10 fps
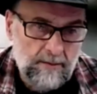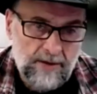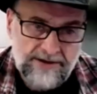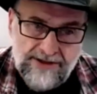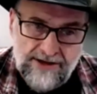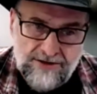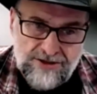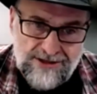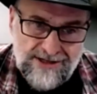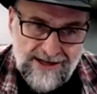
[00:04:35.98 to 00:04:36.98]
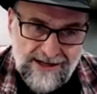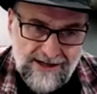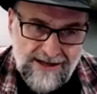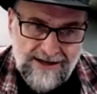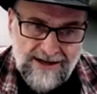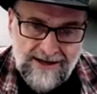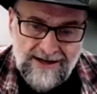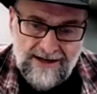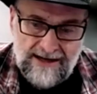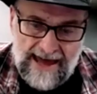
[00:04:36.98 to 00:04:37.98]
But they're still
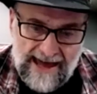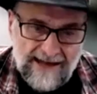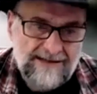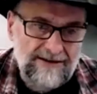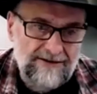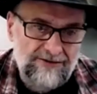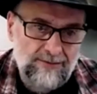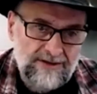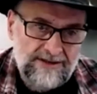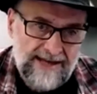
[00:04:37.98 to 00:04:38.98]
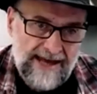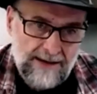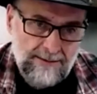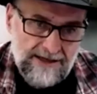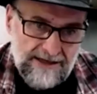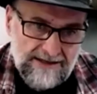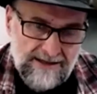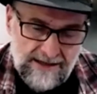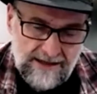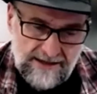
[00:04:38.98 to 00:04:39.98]
active,
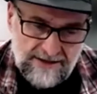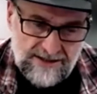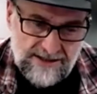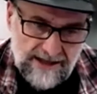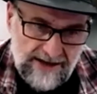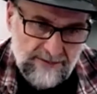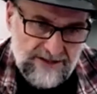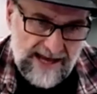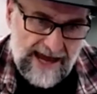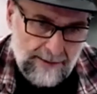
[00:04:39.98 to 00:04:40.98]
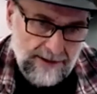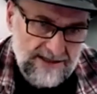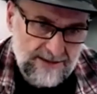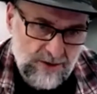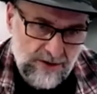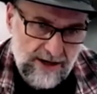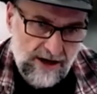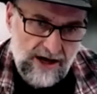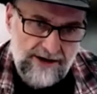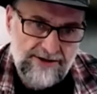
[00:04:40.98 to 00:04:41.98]
they still have metabolism going
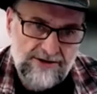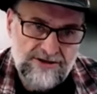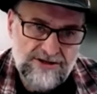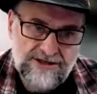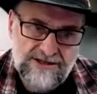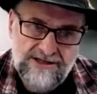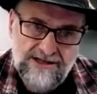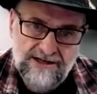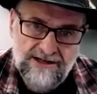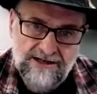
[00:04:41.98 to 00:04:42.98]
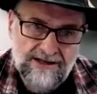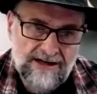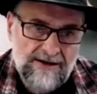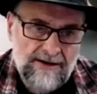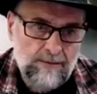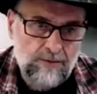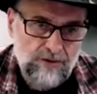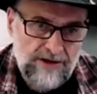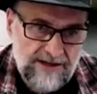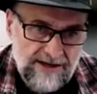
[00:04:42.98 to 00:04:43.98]
on. They're still
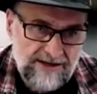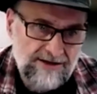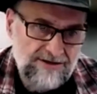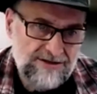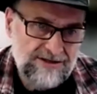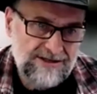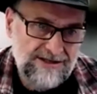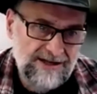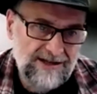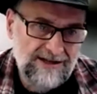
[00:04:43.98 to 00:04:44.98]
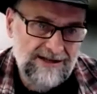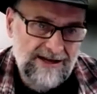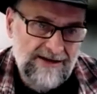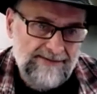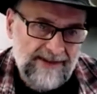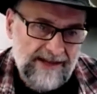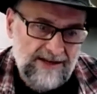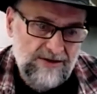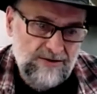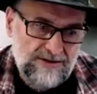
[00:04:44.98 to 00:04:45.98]
breathing. They're still
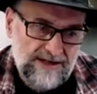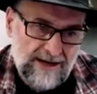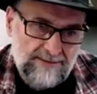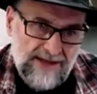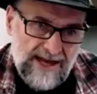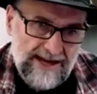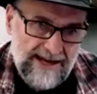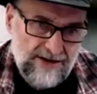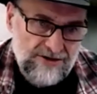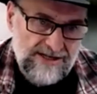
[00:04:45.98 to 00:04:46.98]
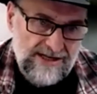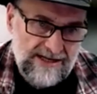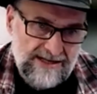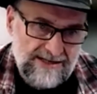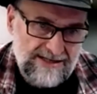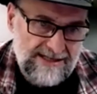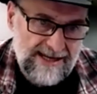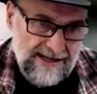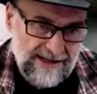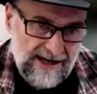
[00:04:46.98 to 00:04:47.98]
using up that energy to
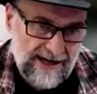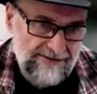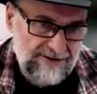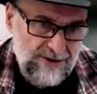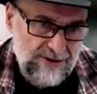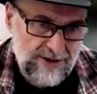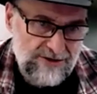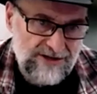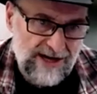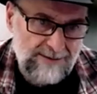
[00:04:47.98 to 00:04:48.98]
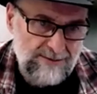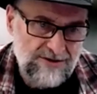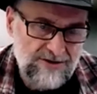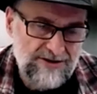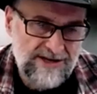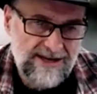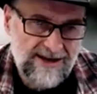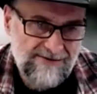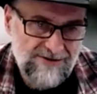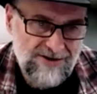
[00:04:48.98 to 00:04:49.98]
stay alive in the wintertime. So they're
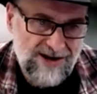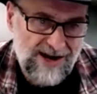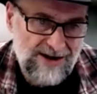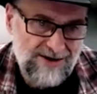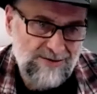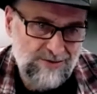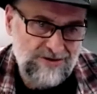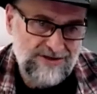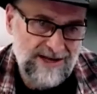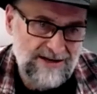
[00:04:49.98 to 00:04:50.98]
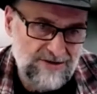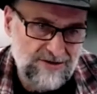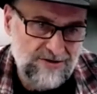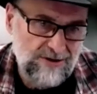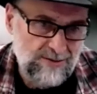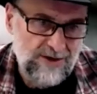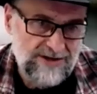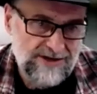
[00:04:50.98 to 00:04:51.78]
never 100% dormant.